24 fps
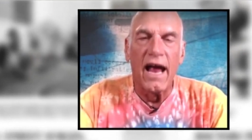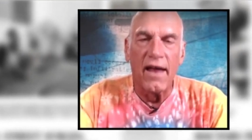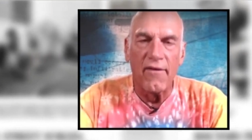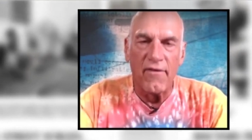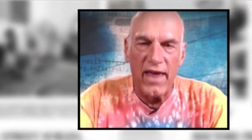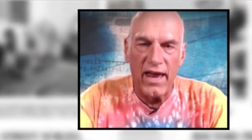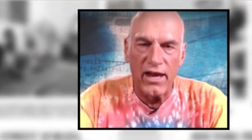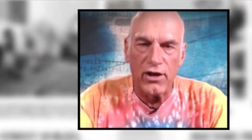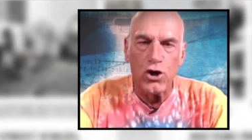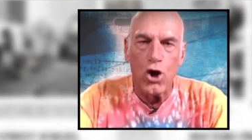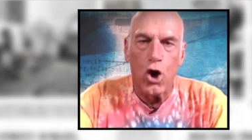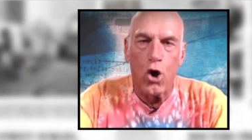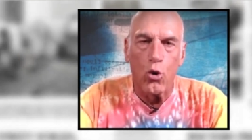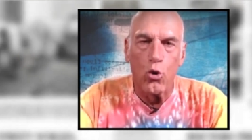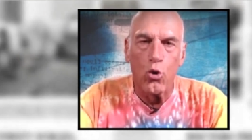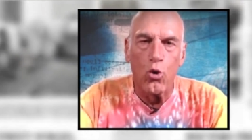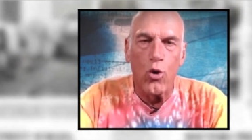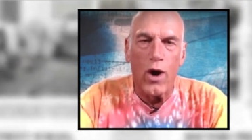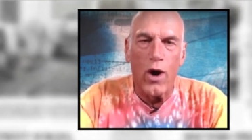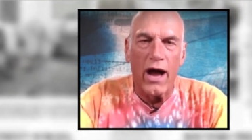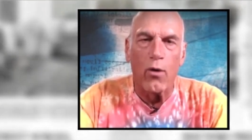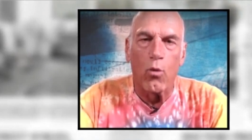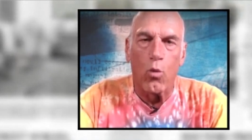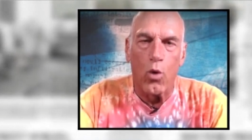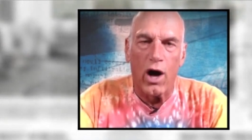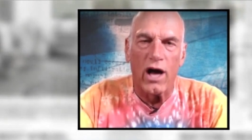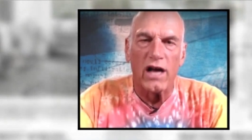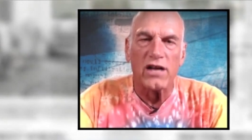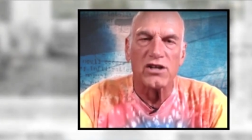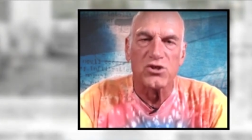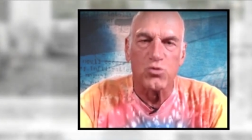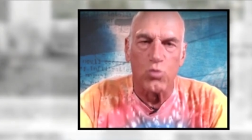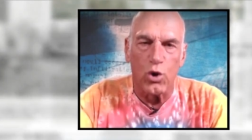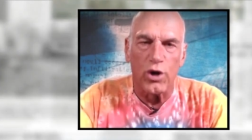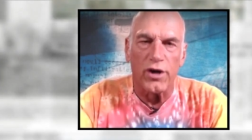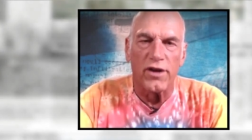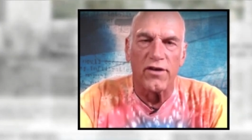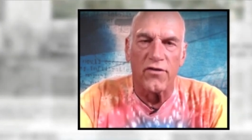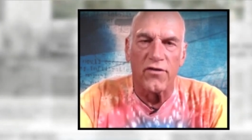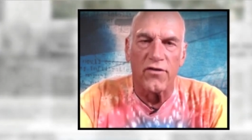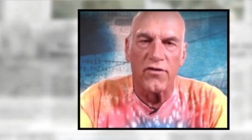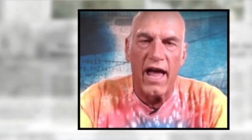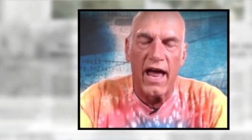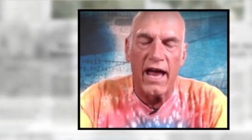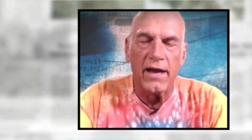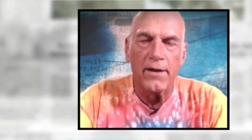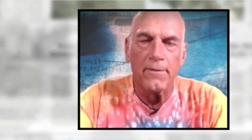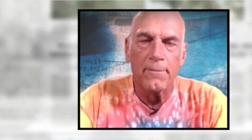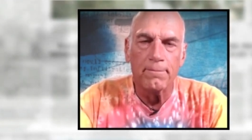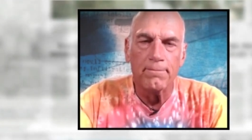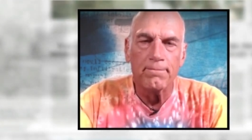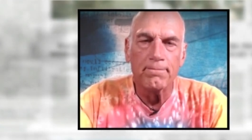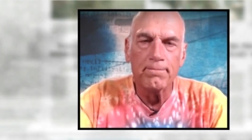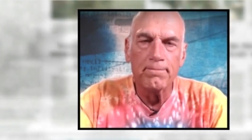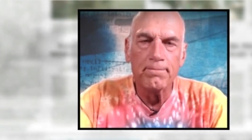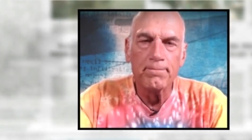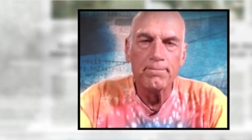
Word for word: and they'd know who I was, wouldn't they?